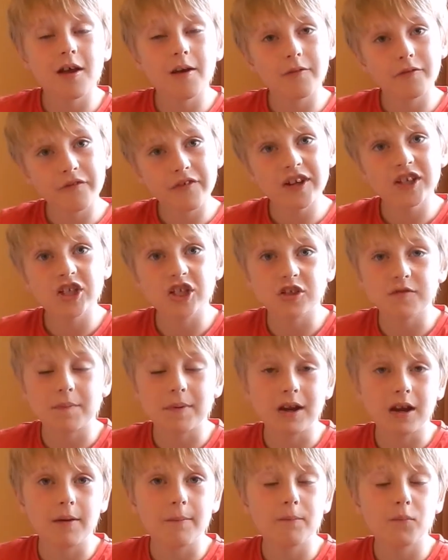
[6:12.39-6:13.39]
fidget
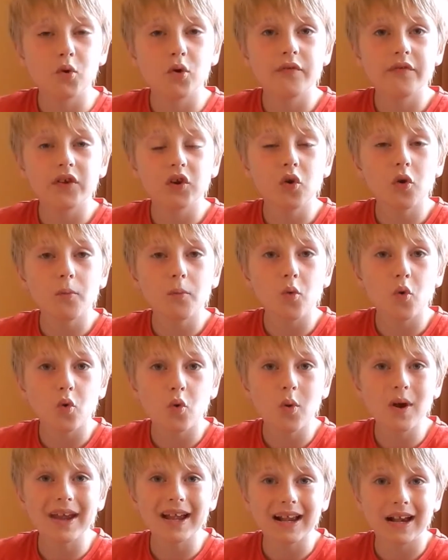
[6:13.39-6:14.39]
spinner move a lot more
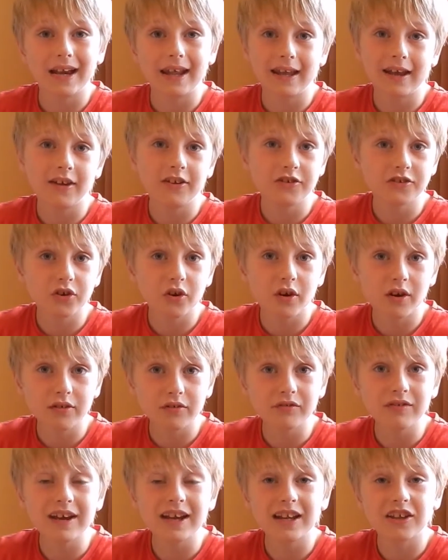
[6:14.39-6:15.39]
quickly and
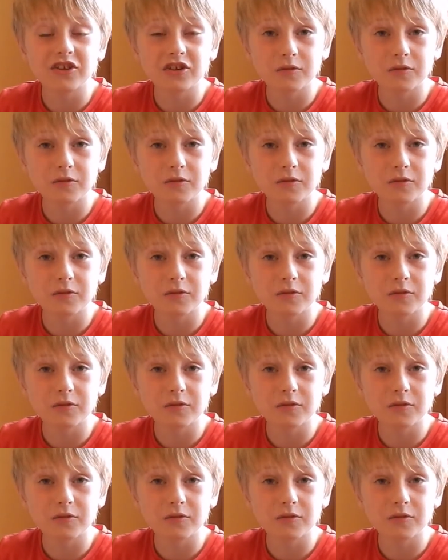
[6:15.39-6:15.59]
really